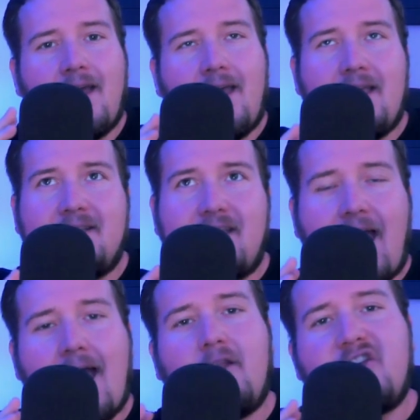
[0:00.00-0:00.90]
is
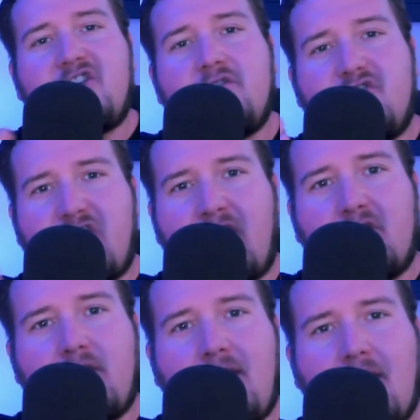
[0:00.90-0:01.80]
LSU
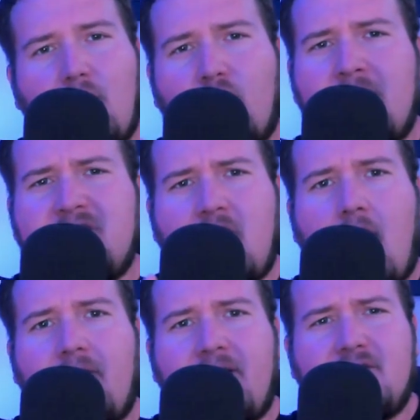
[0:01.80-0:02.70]
generally runs an
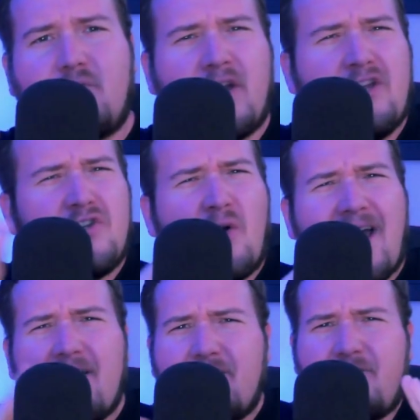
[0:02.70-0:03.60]
offense where you don't
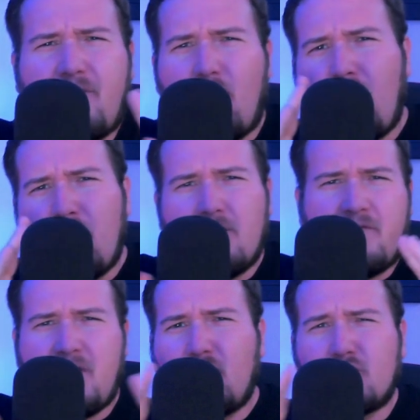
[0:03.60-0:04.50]
have full
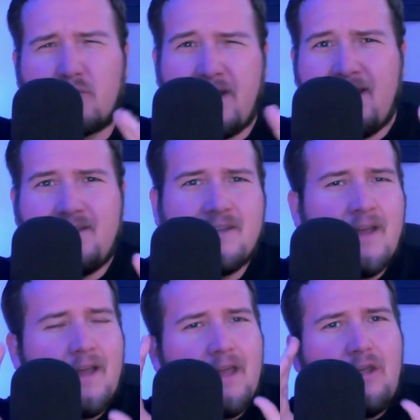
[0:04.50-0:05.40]
field reads.
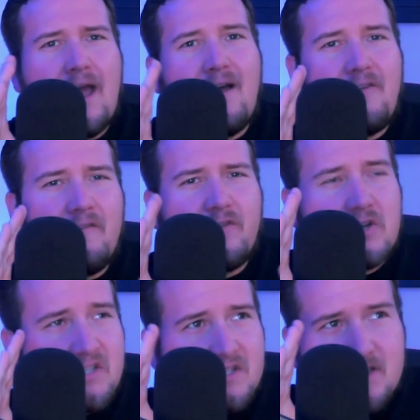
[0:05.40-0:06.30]
You have a
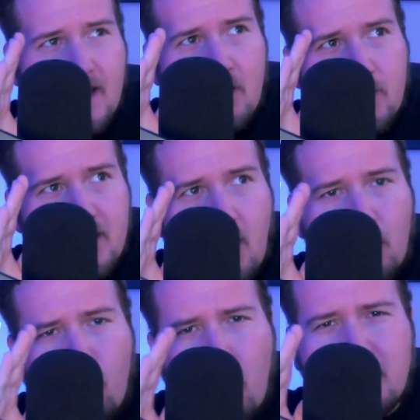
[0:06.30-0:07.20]
first and second read
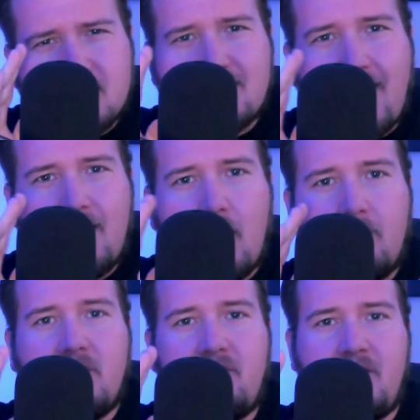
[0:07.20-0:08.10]
on one side of
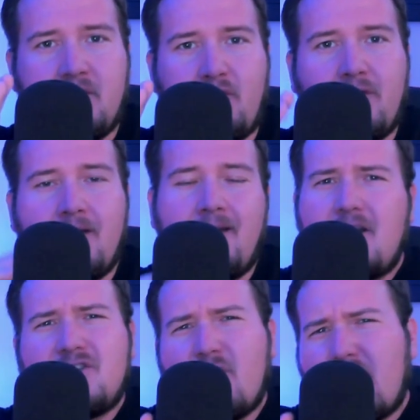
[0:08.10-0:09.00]
the field.
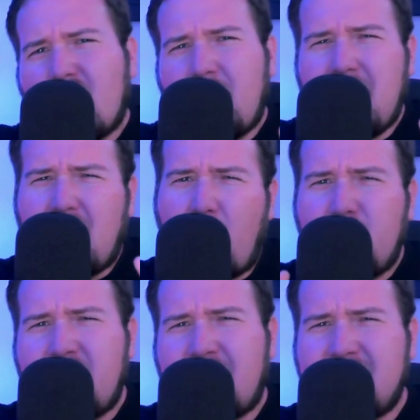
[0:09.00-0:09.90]
So it could be
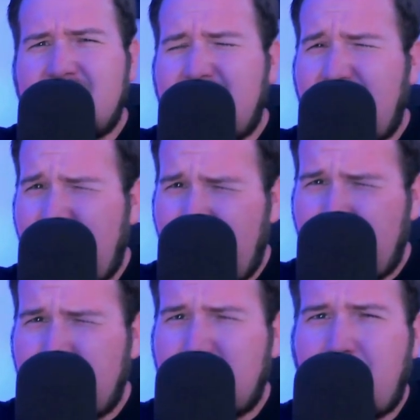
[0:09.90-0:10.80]
coaching and
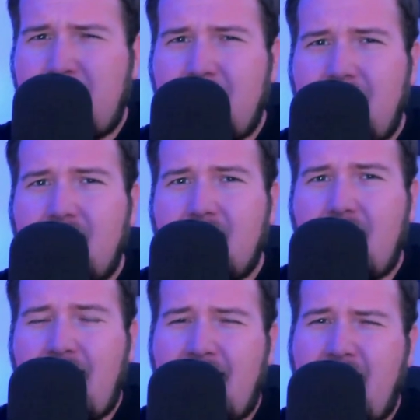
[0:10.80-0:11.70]
scheme dependent here,
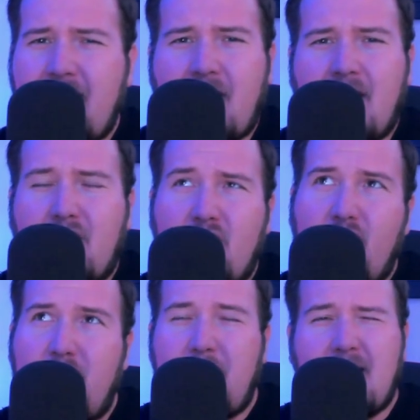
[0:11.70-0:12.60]
and it
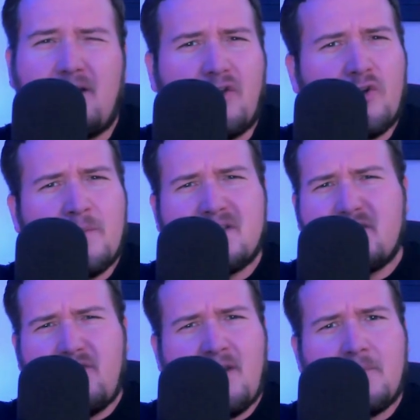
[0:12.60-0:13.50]
could be a little
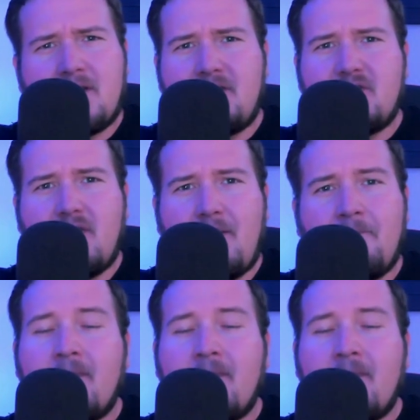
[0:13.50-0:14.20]
misleading potentially.